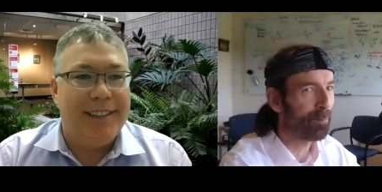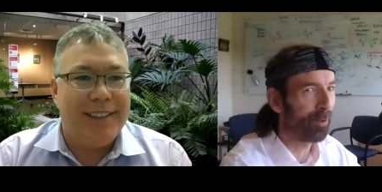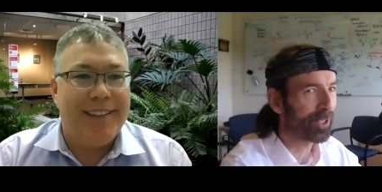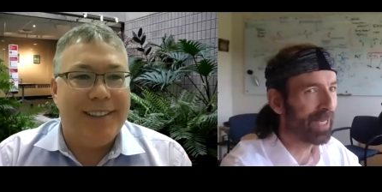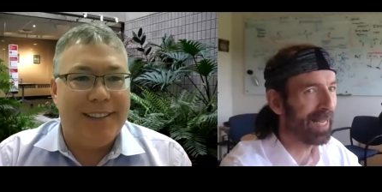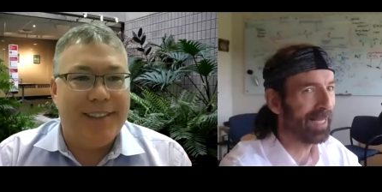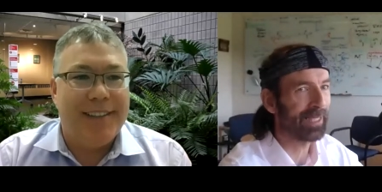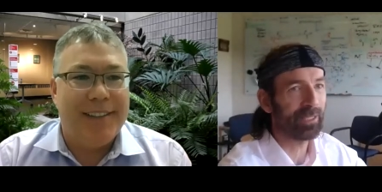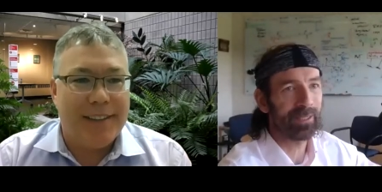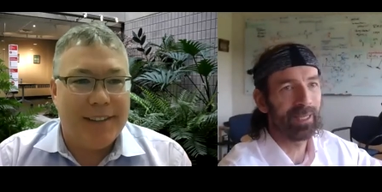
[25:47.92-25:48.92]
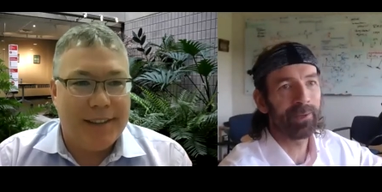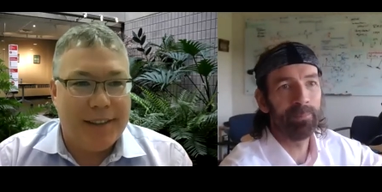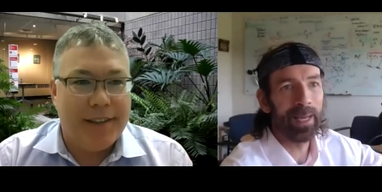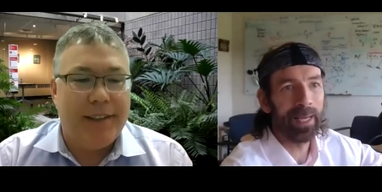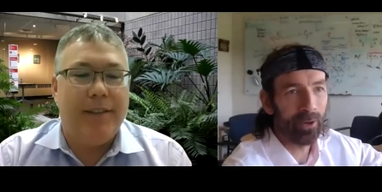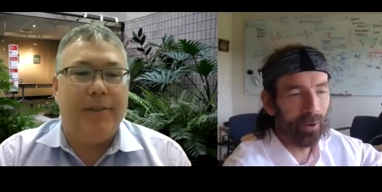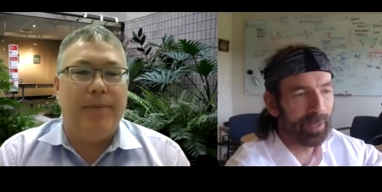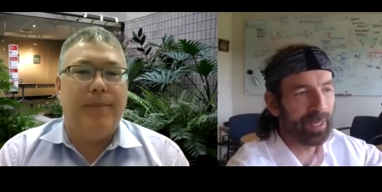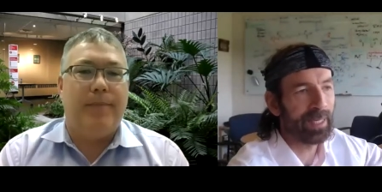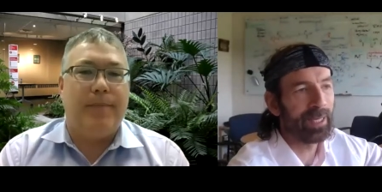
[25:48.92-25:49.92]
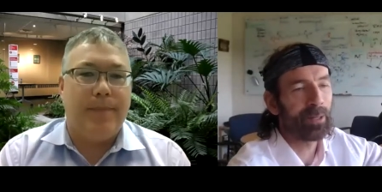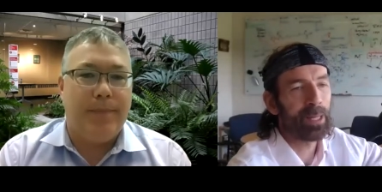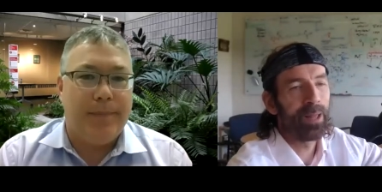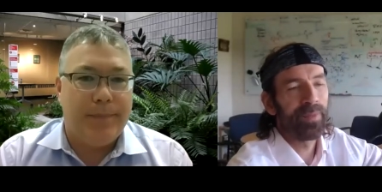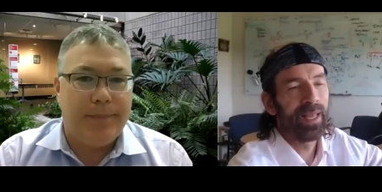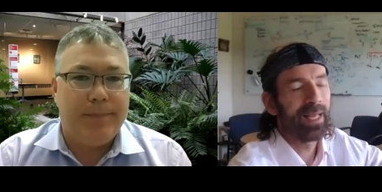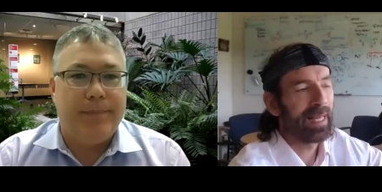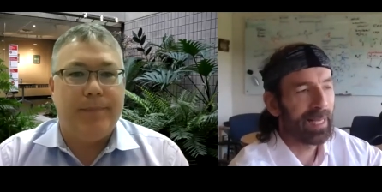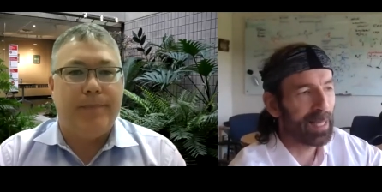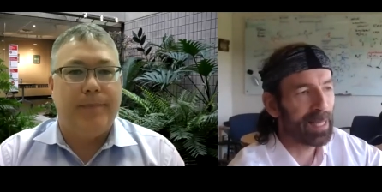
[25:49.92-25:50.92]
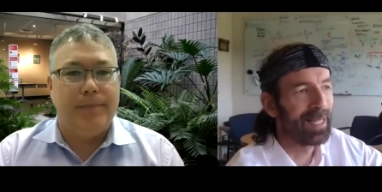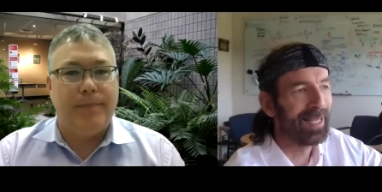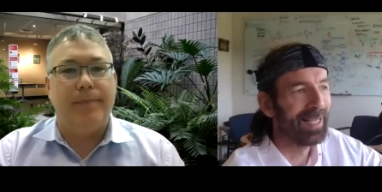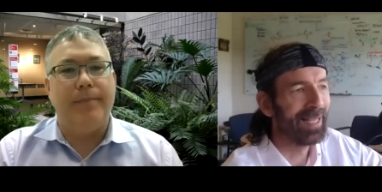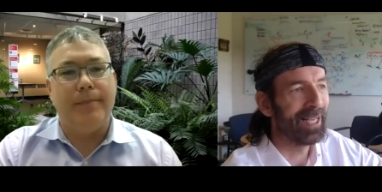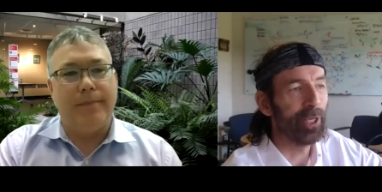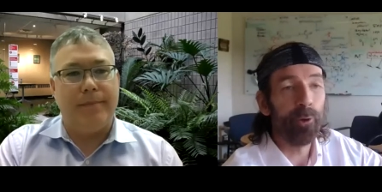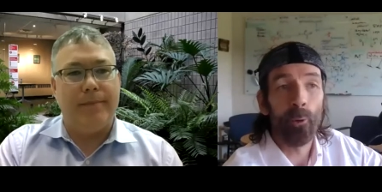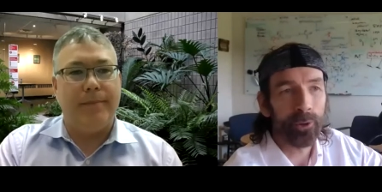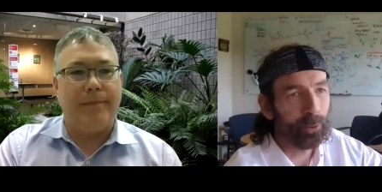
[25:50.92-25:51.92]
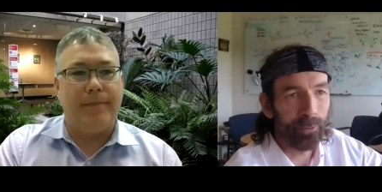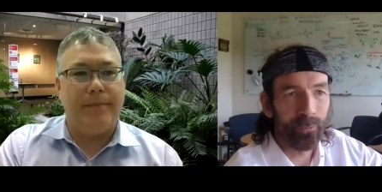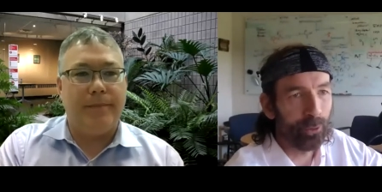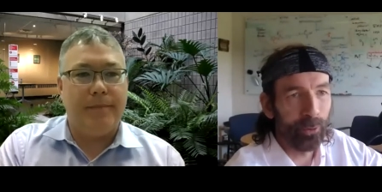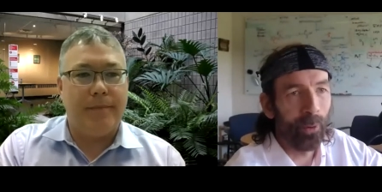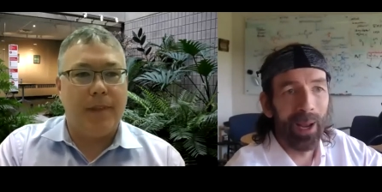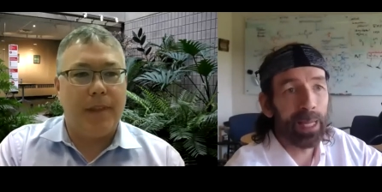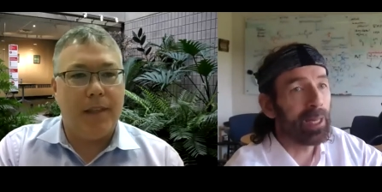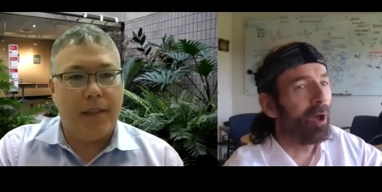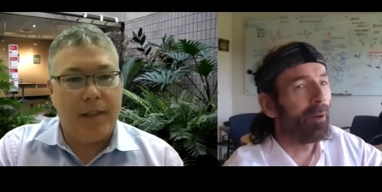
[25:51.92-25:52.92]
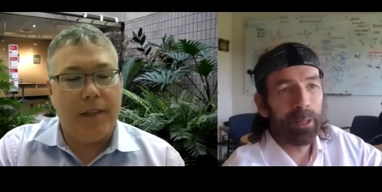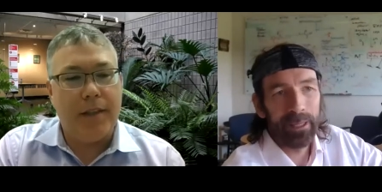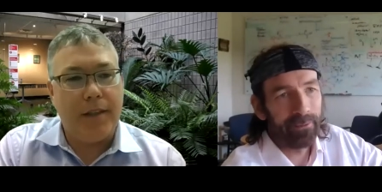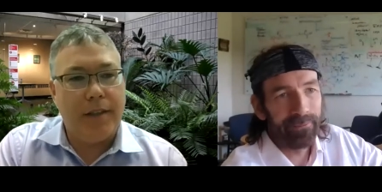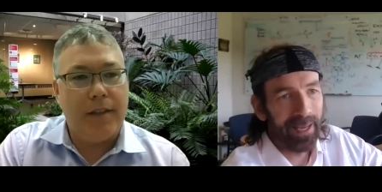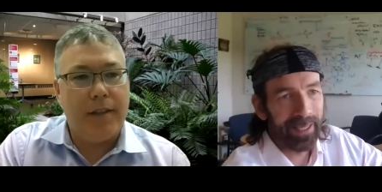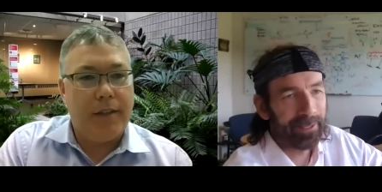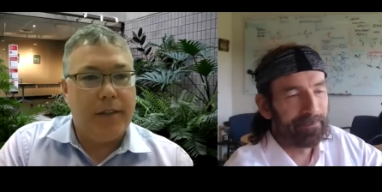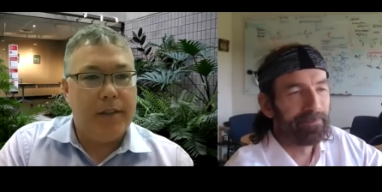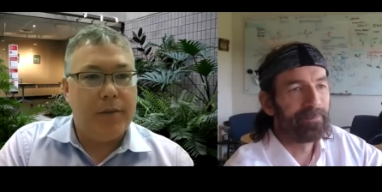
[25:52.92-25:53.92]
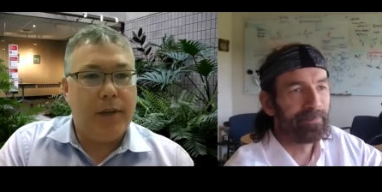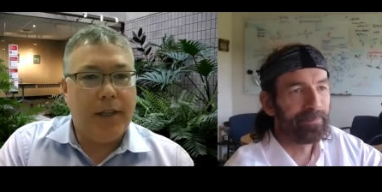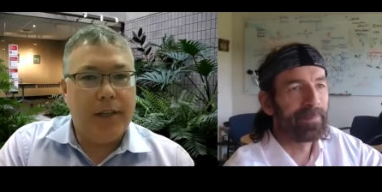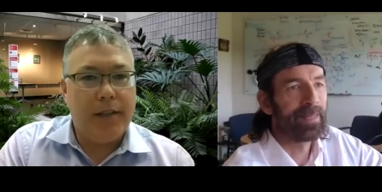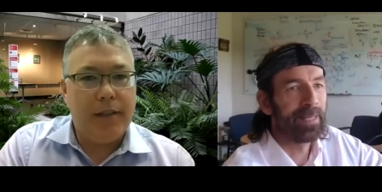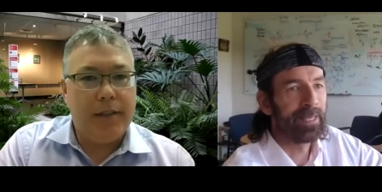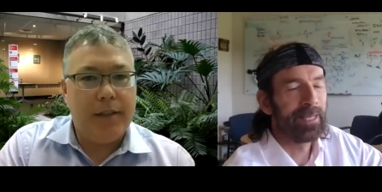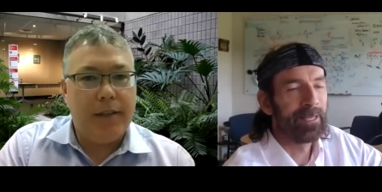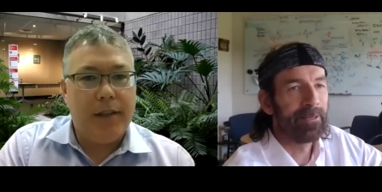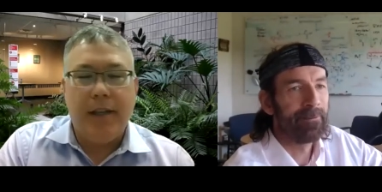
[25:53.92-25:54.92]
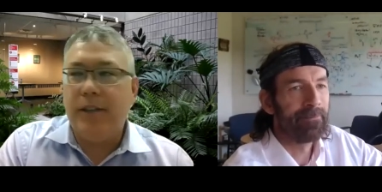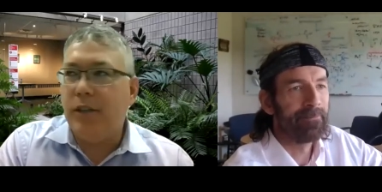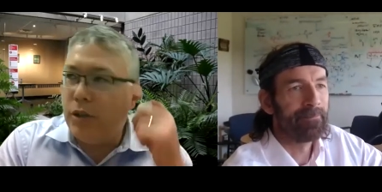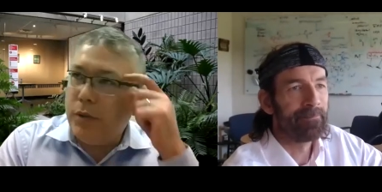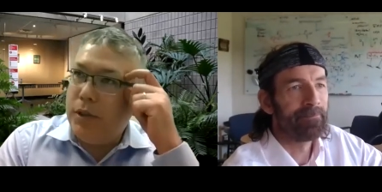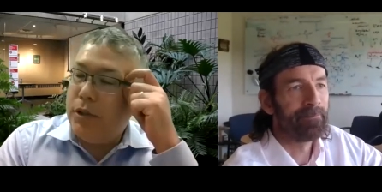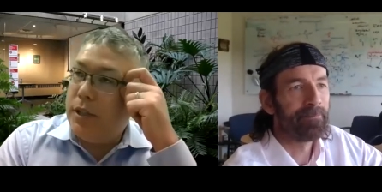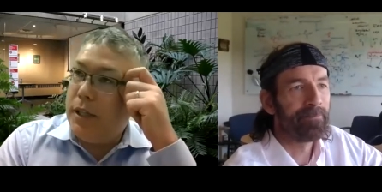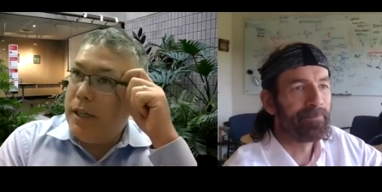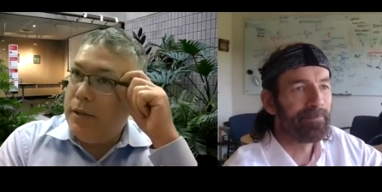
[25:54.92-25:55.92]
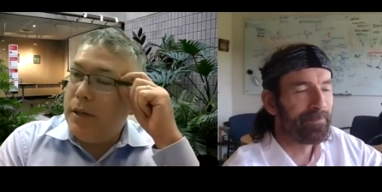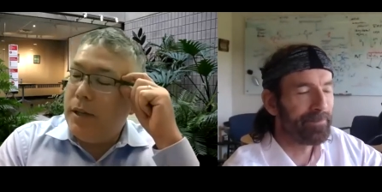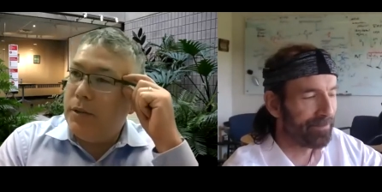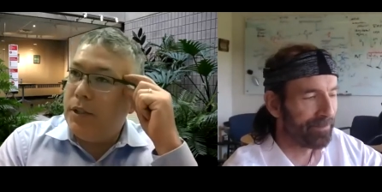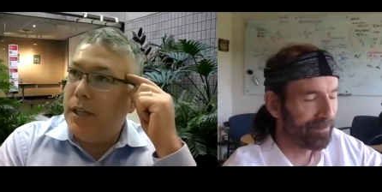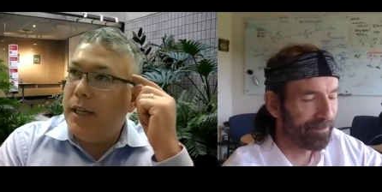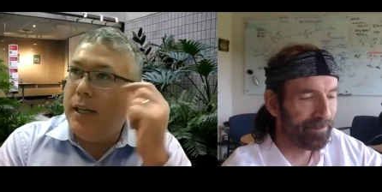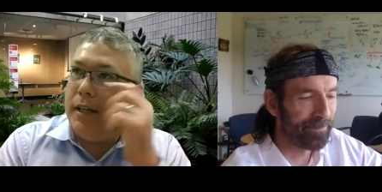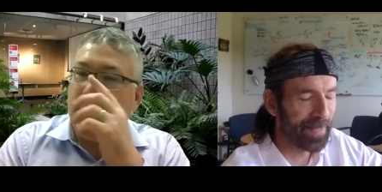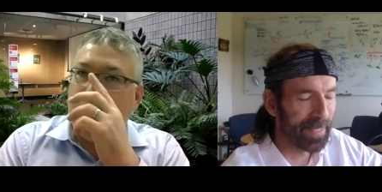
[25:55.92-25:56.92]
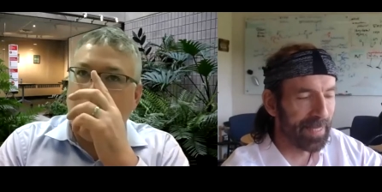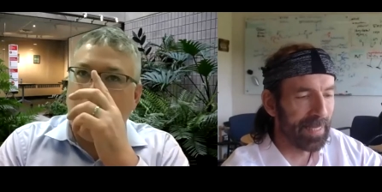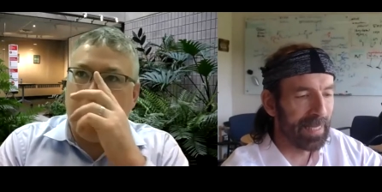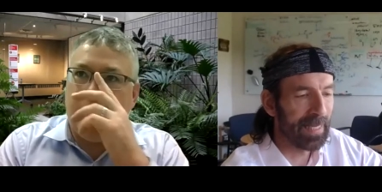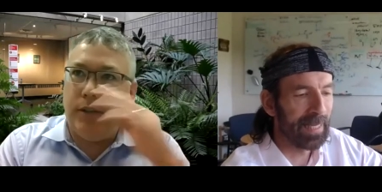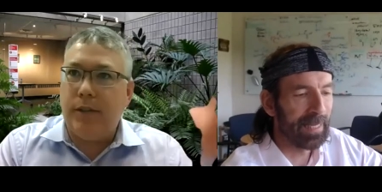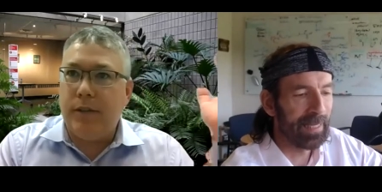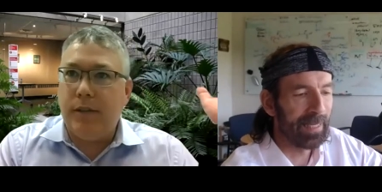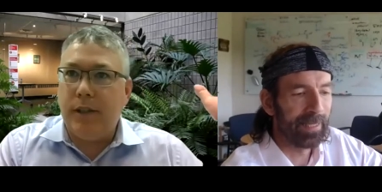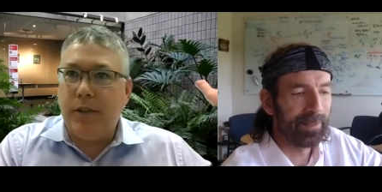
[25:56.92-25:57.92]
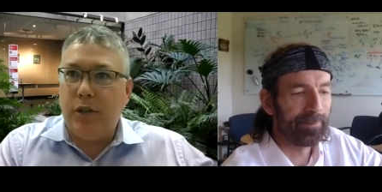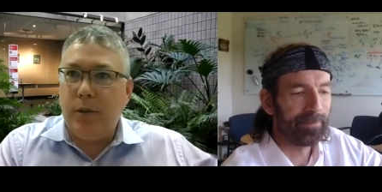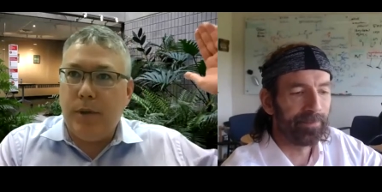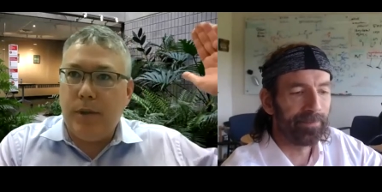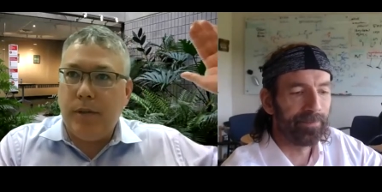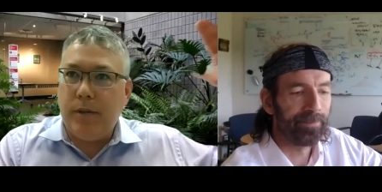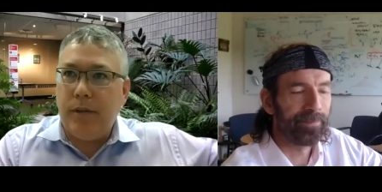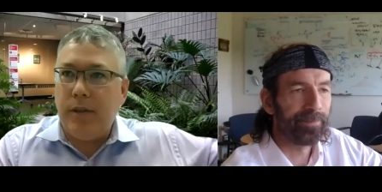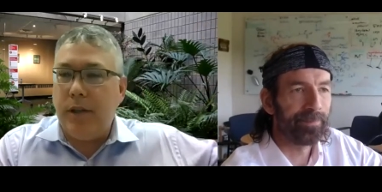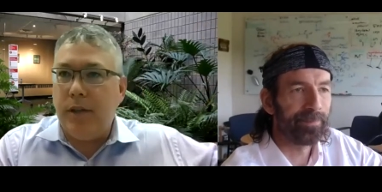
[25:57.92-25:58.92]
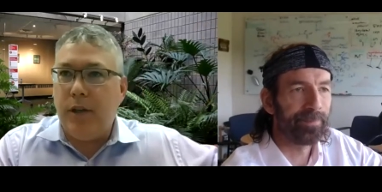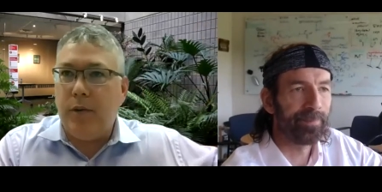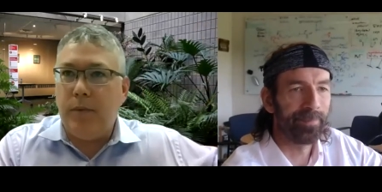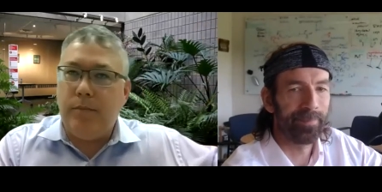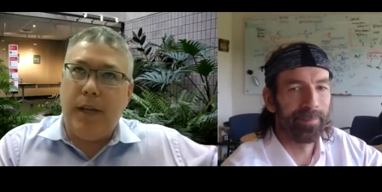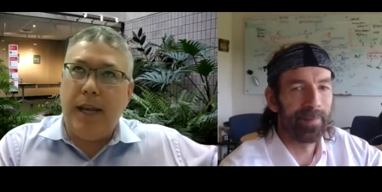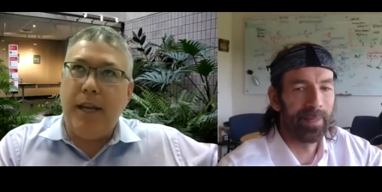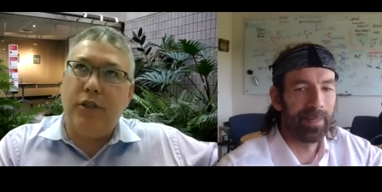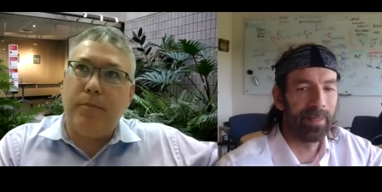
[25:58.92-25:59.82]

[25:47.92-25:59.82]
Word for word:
Speaker 1: small change may turn it into something that's not good for you or has the opposite effect.
Speaker 2: Right. And it's also interesting. I was thinking, you know, as as human, uh, you know, age